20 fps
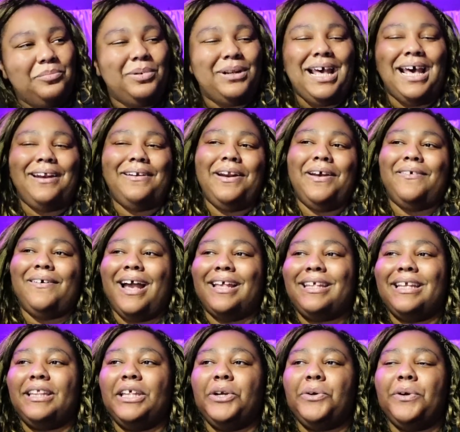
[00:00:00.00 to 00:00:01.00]
But I don't know. I
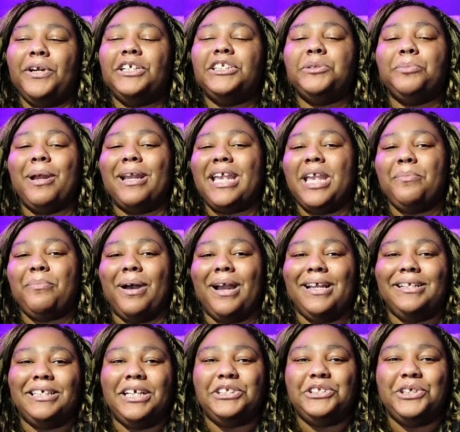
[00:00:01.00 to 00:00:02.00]
think the cringe might keep my
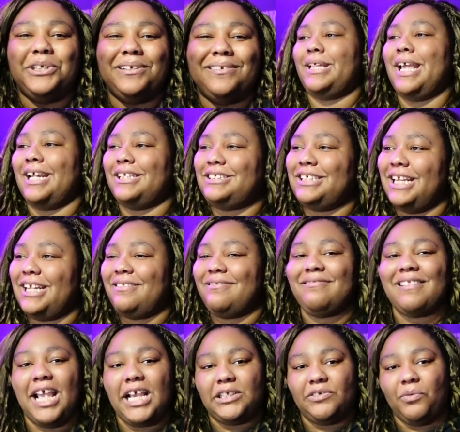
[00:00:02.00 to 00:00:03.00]
attention. That's it.
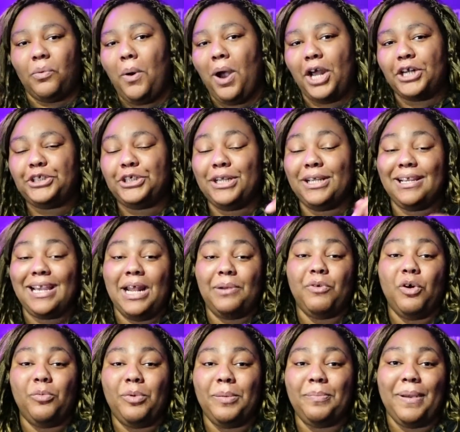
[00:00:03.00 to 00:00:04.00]
Thanks for watching, and
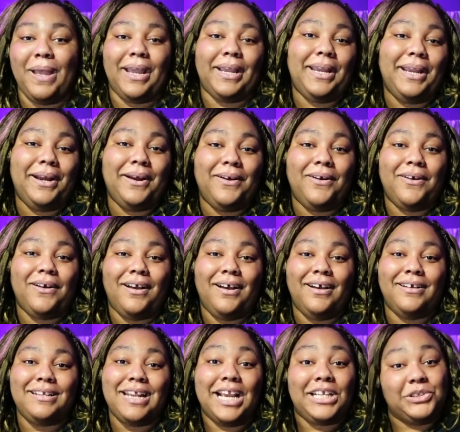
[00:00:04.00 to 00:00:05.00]
we'll be back here
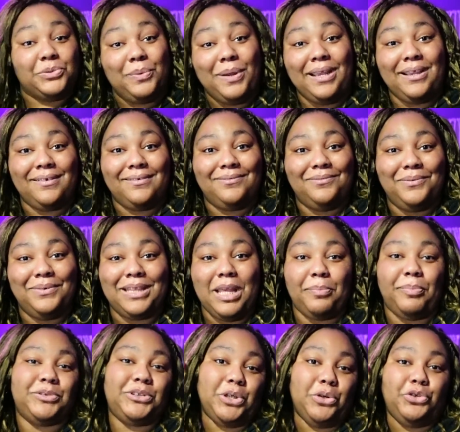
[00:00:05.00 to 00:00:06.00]
uh, next week with
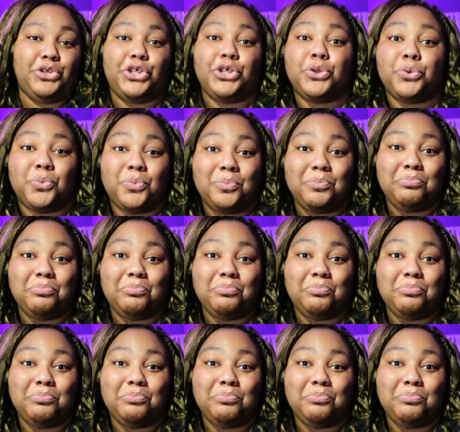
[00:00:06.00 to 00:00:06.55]
episode two.